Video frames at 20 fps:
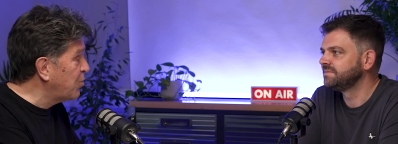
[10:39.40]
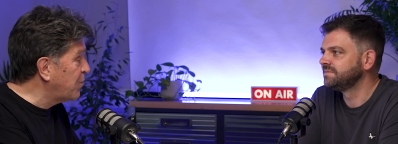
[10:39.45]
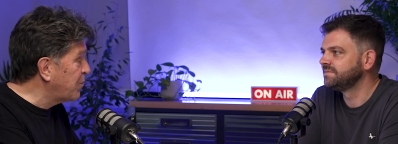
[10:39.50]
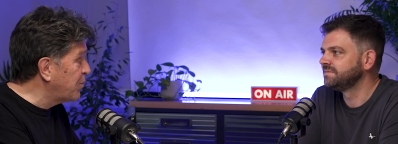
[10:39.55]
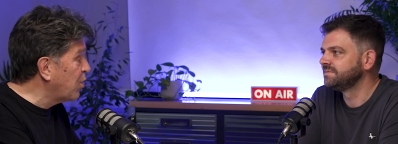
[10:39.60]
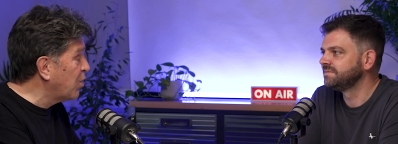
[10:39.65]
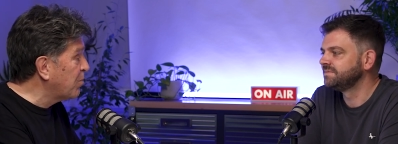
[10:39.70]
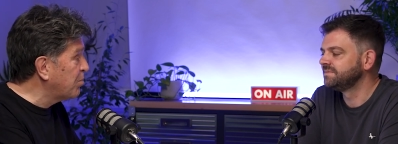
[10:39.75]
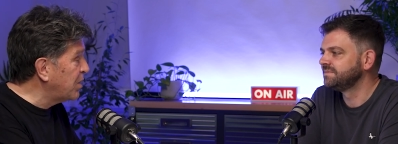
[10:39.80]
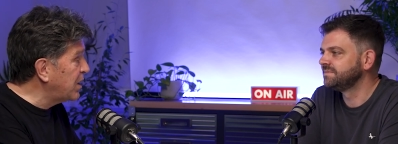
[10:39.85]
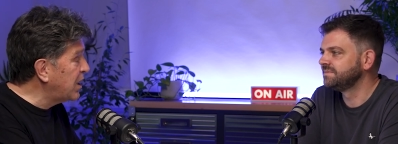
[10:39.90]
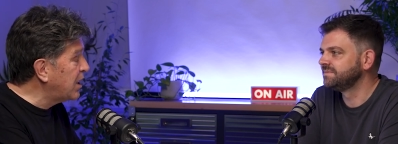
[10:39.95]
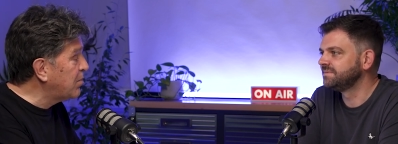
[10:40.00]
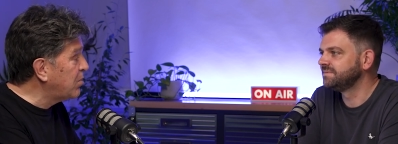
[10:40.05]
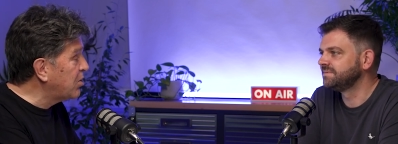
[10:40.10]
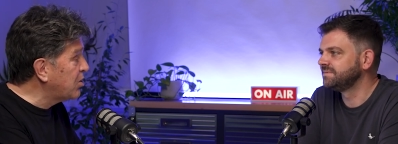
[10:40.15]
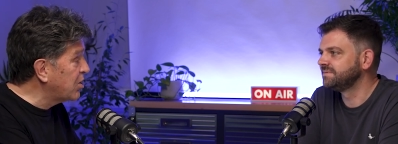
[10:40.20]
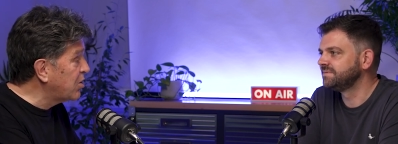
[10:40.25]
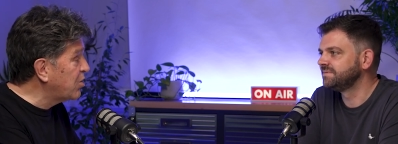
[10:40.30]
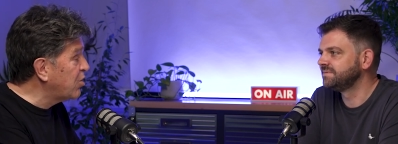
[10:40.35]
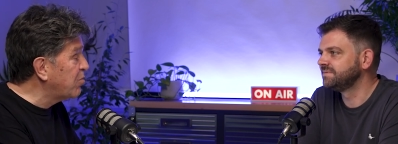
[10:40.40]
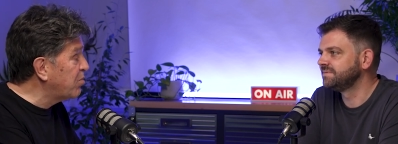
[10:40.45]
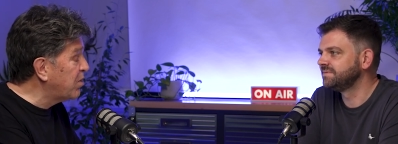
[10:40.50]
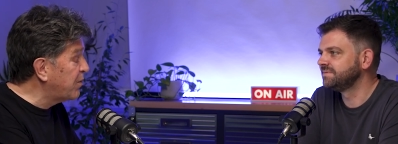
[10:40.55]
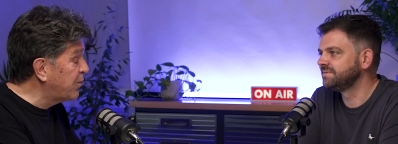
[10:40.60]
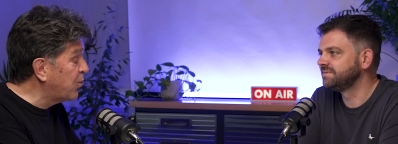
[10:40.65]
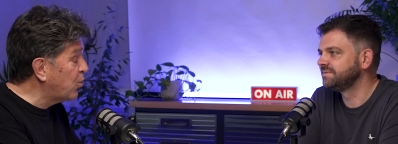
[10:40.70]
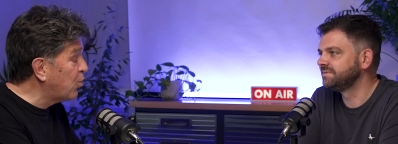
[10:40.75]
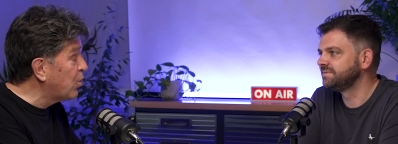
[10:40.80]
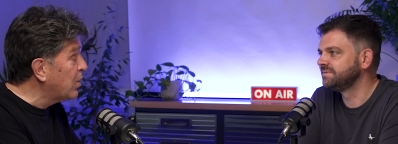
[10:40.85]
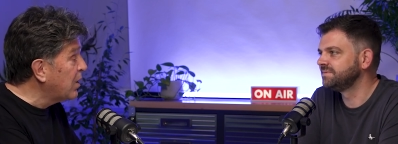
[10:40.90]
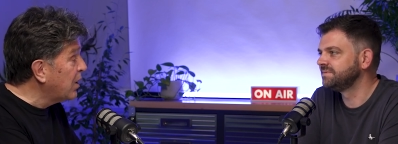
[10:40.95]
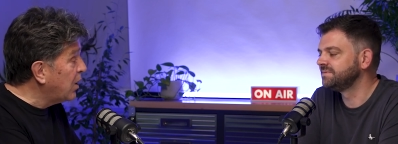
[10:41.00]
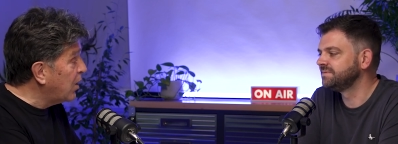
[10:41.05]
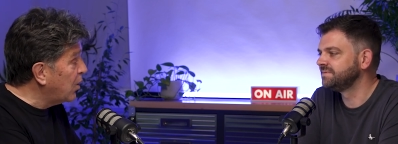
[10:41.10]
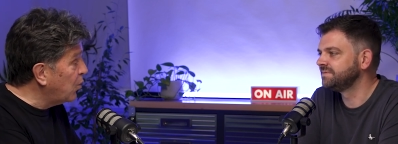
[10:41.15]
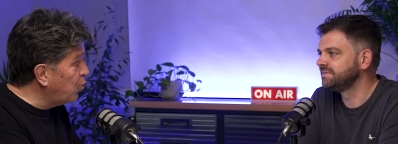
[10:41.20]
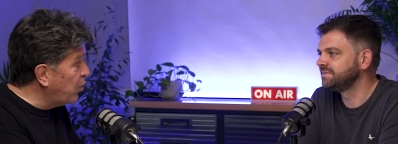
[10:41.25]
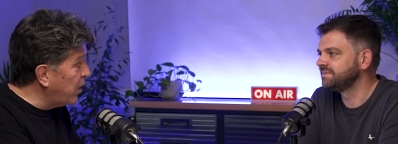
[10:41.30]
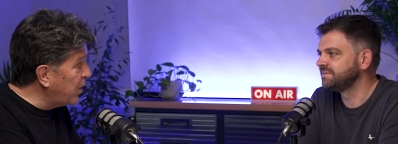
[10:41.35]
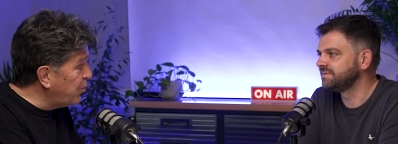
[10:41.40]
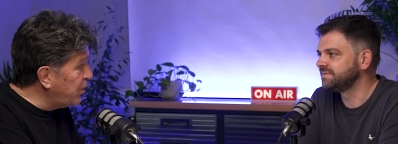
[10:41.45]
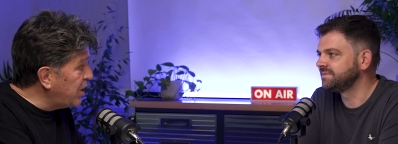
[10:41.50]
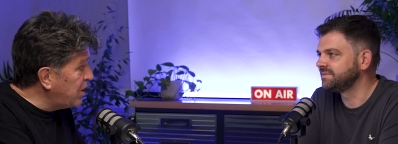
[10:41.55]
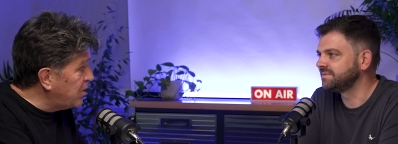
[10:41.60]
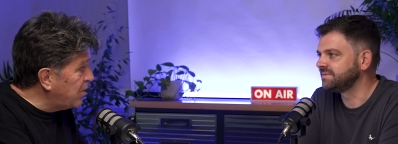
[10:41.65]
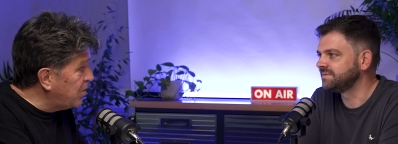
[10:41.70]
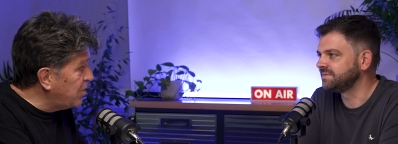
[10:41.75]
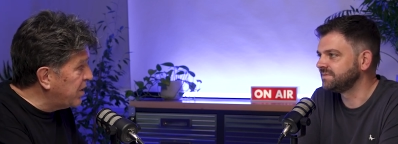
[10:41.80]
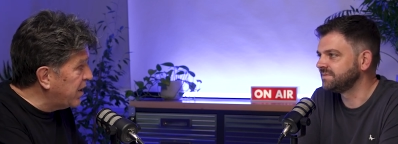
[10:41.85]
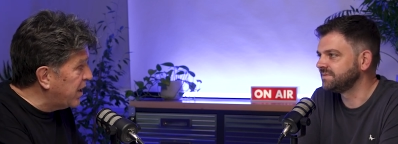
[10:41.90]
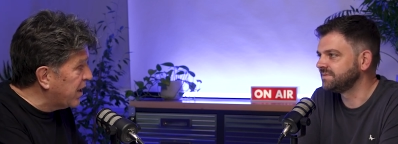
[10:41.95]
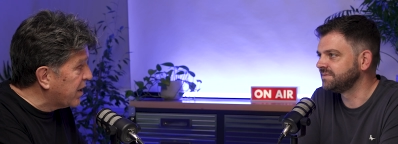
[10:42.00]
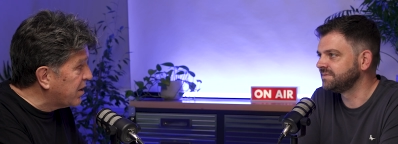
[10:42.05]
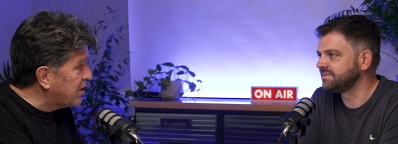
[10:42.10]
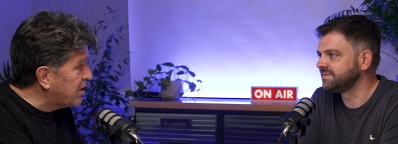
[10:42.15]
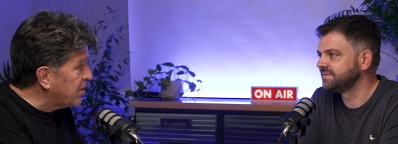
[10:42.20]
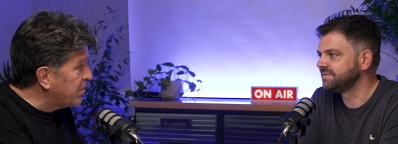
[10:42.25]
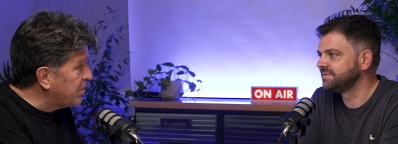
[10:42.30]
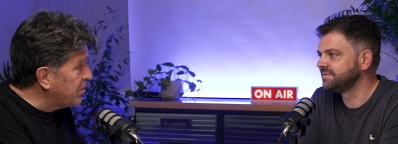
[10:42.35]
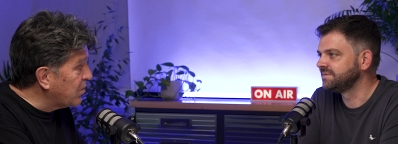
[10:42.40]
Speaker 1: you've not been able to do before. When we do that,